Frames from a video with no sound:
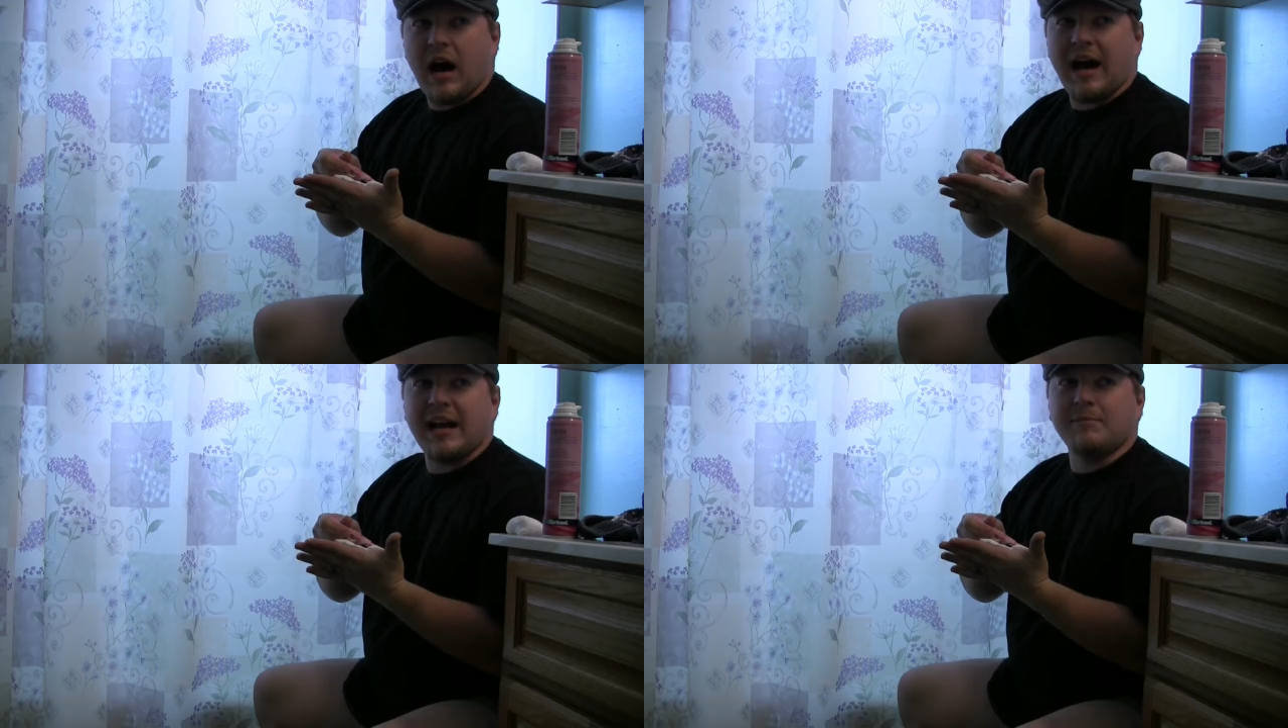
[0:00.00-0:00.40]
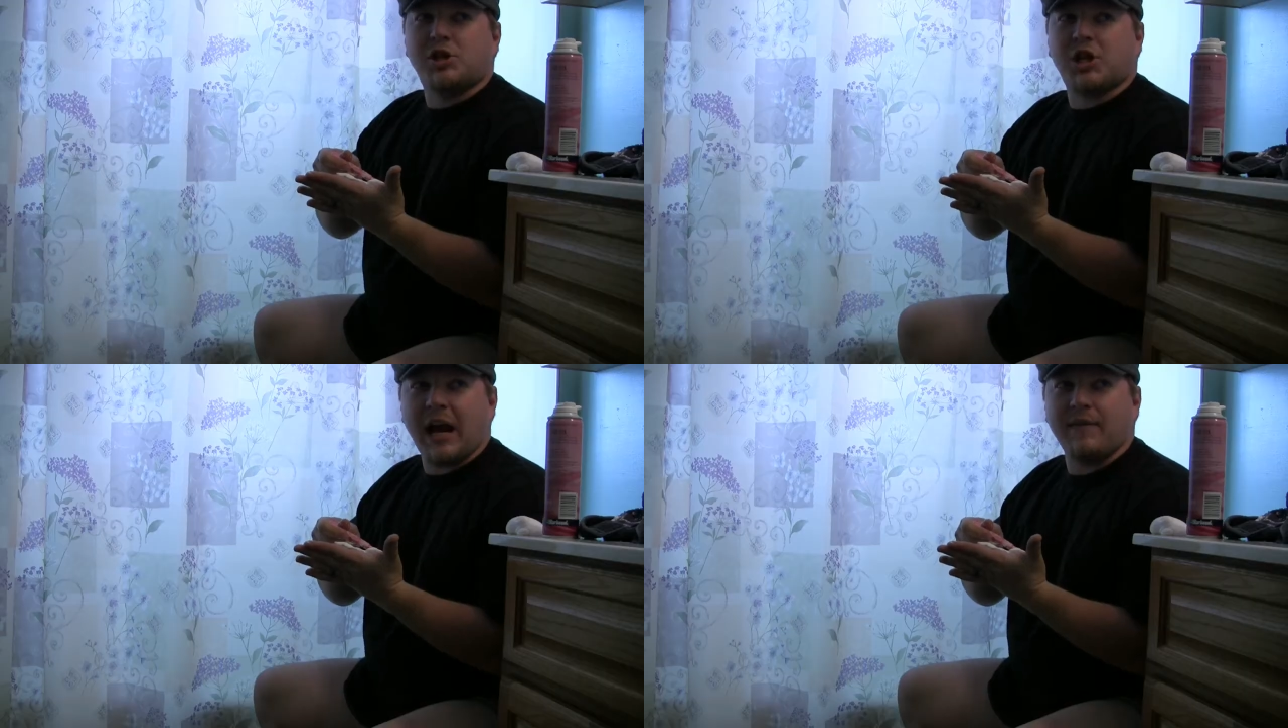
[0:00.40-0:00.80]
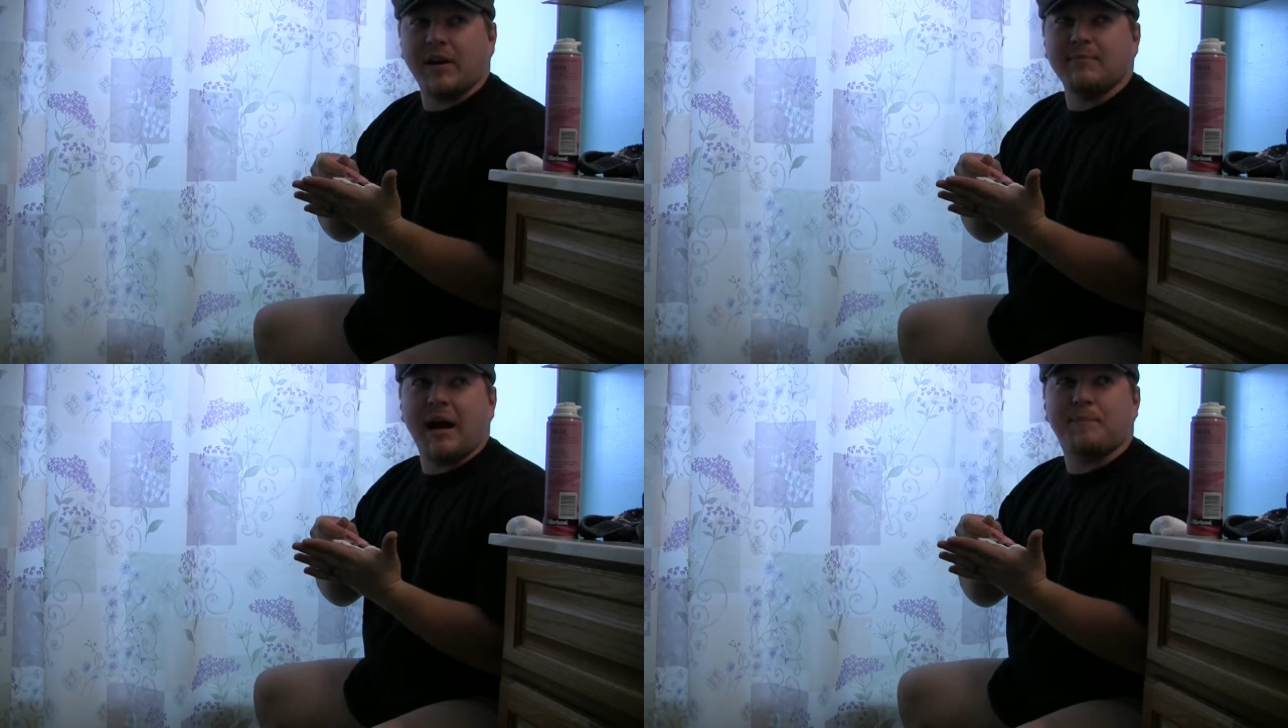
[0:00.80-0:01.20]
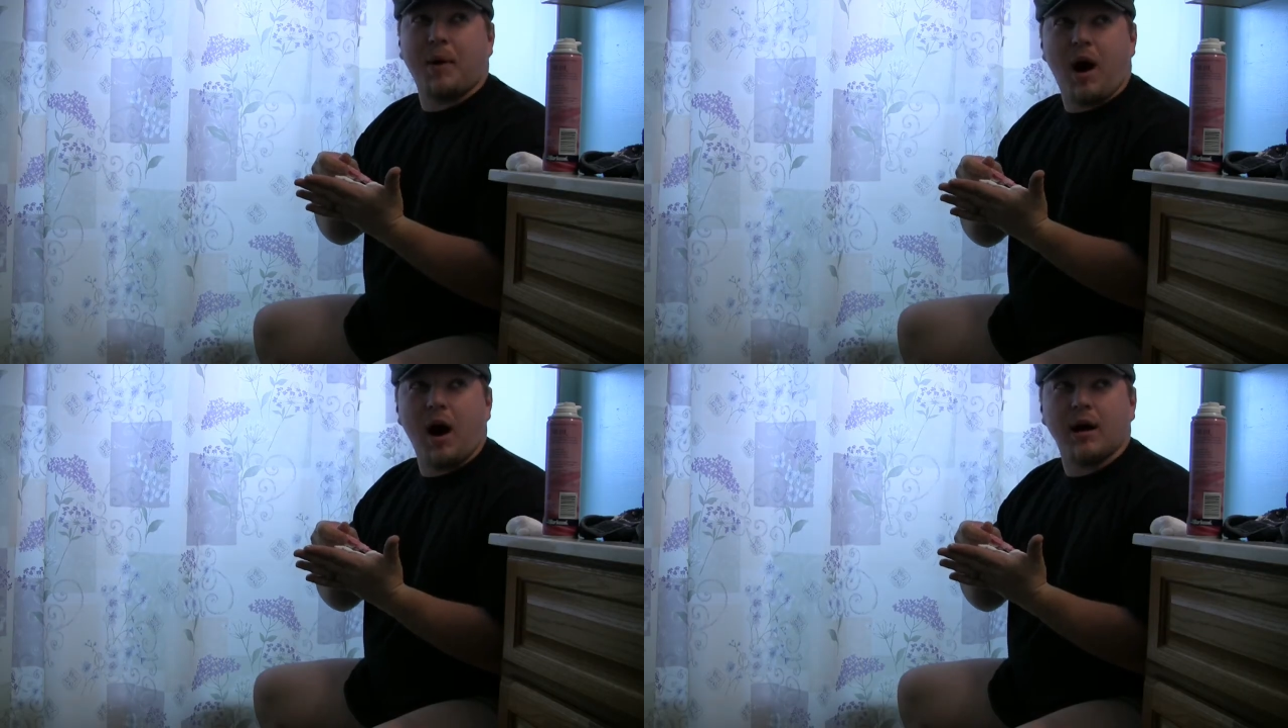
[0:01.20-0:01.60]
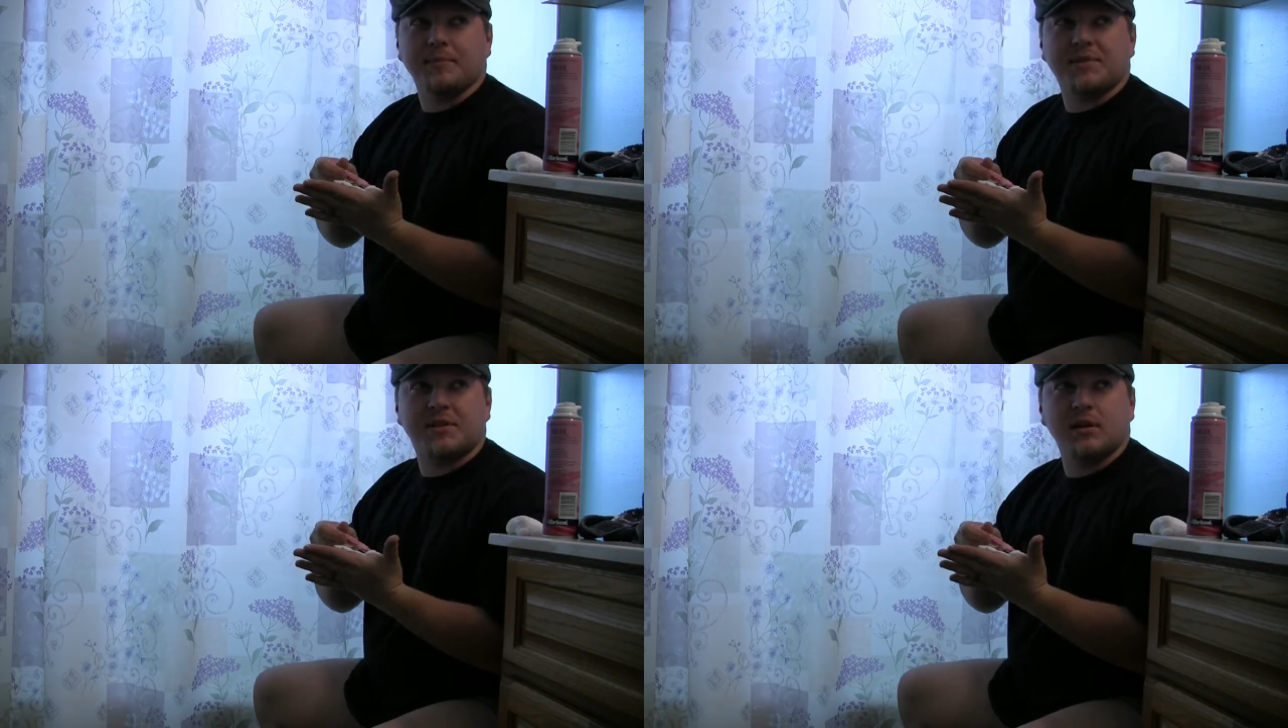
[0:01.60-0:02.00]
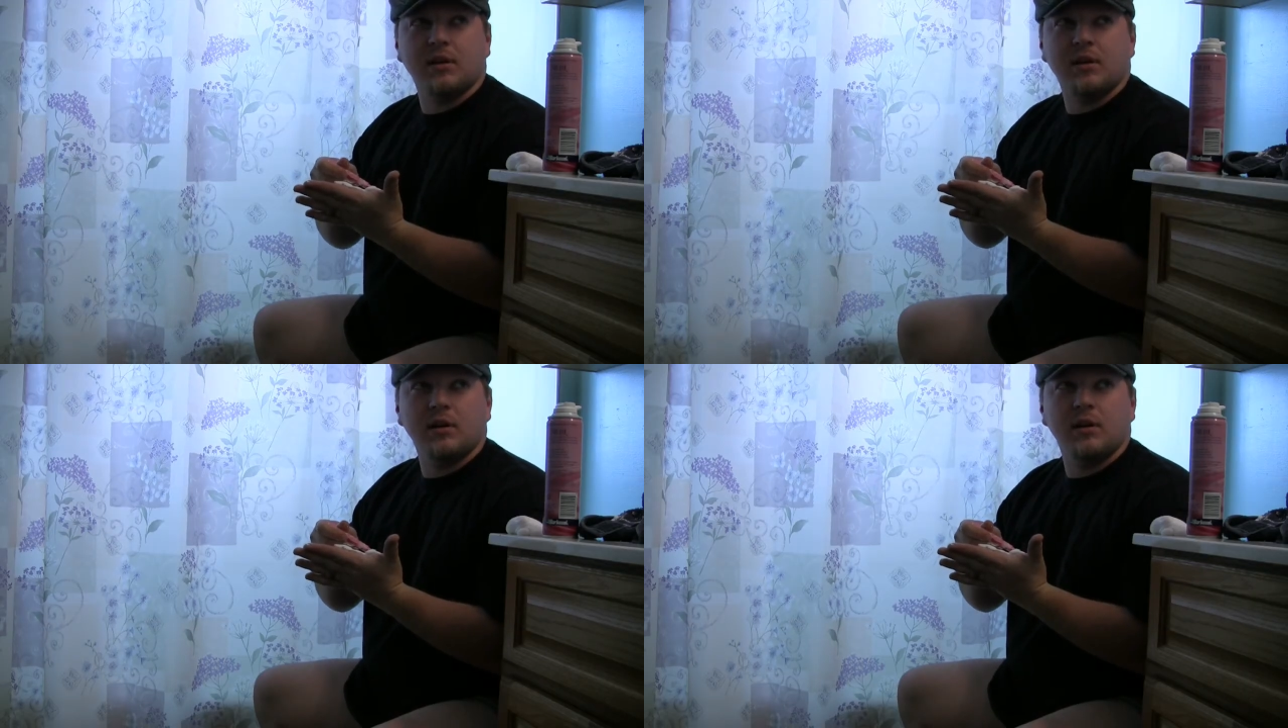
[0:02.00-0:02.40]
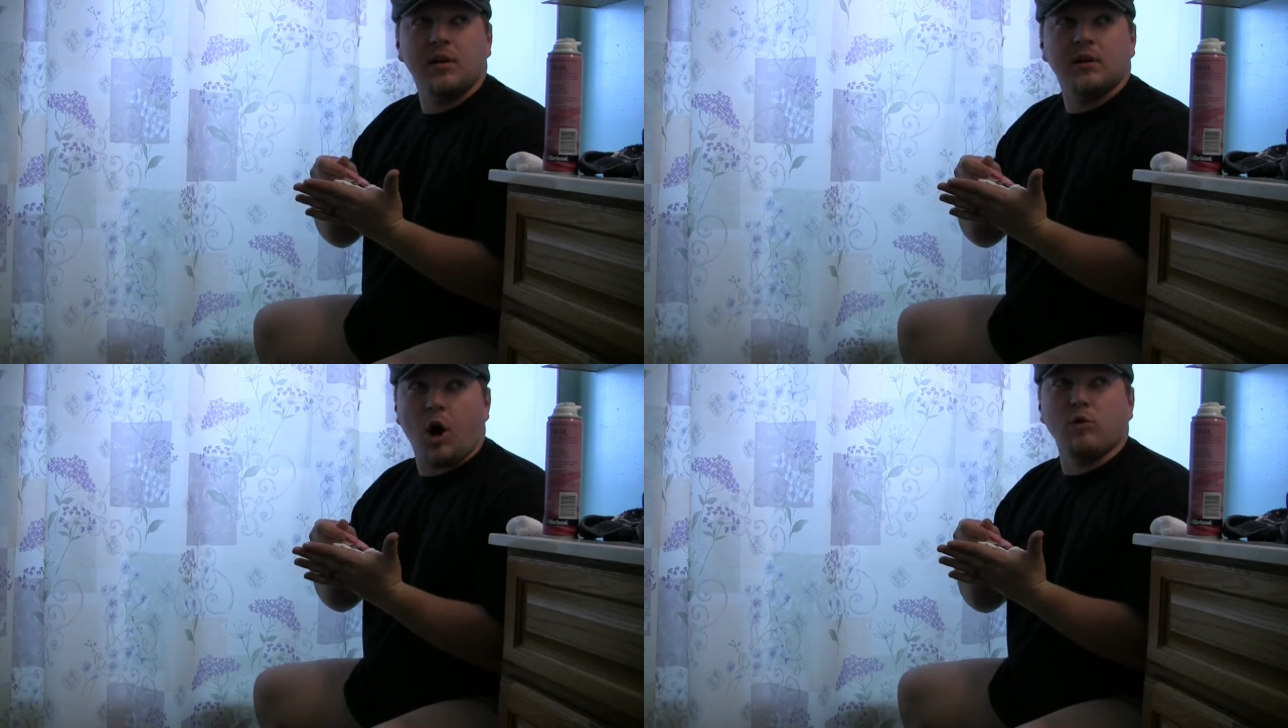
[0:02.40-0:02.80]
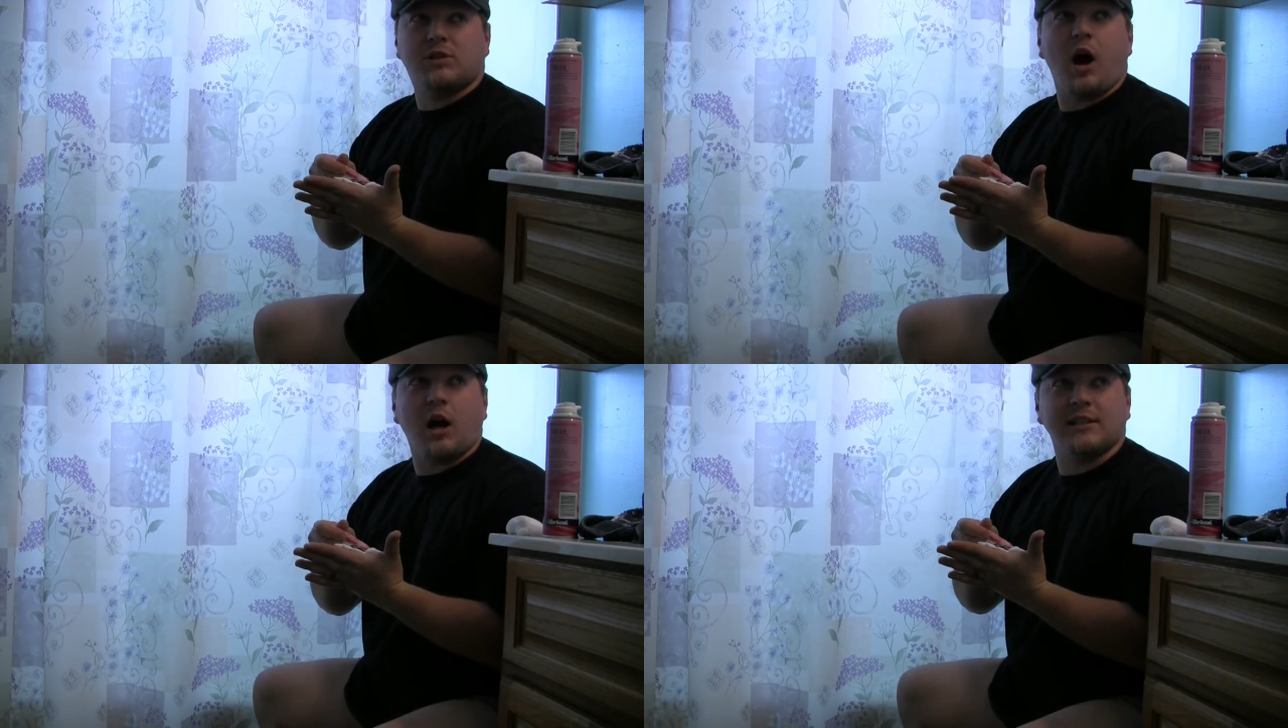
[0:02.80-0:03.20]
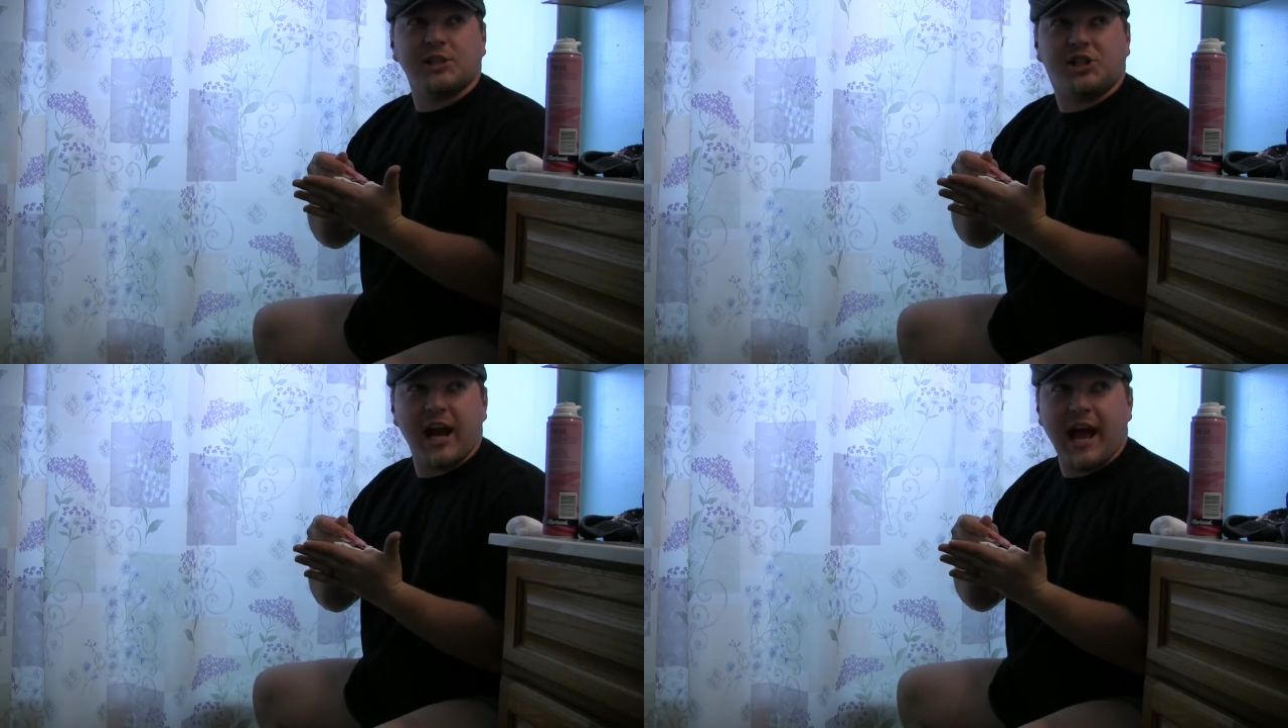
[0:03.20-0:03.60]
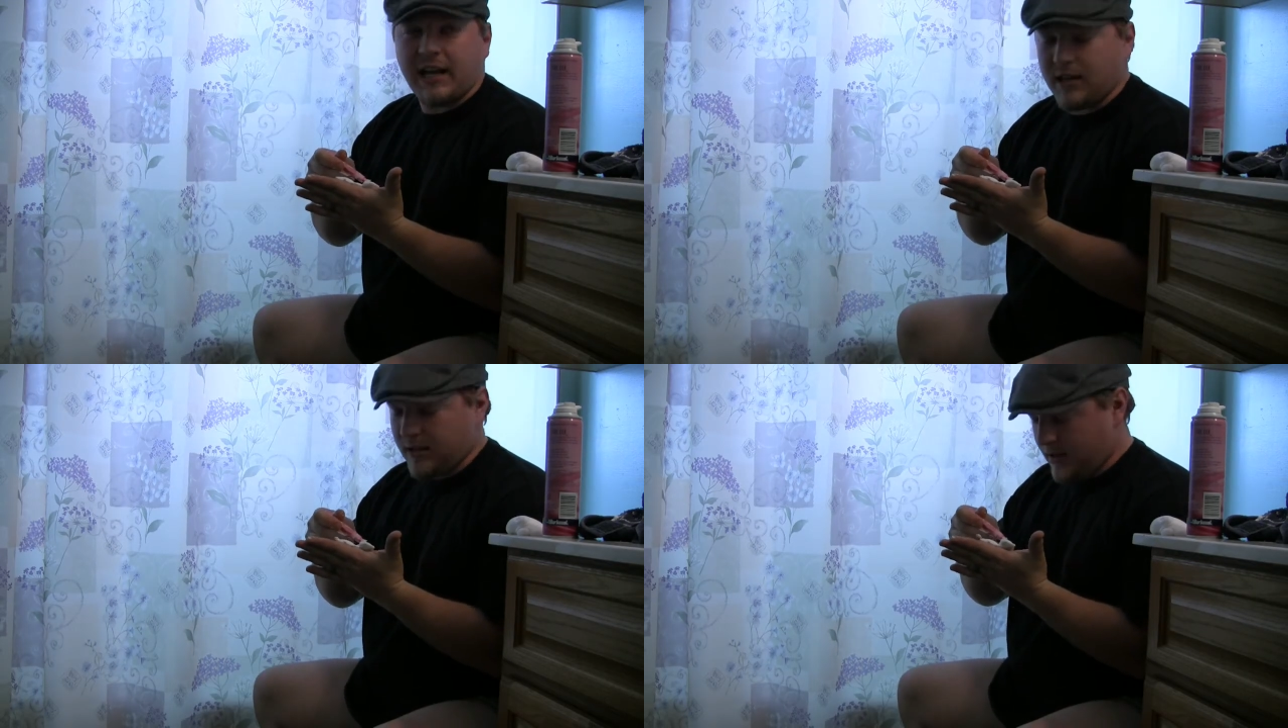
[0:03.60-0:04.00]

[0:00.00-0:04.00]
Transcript: I am shaving my pawns! Go talk to Jet!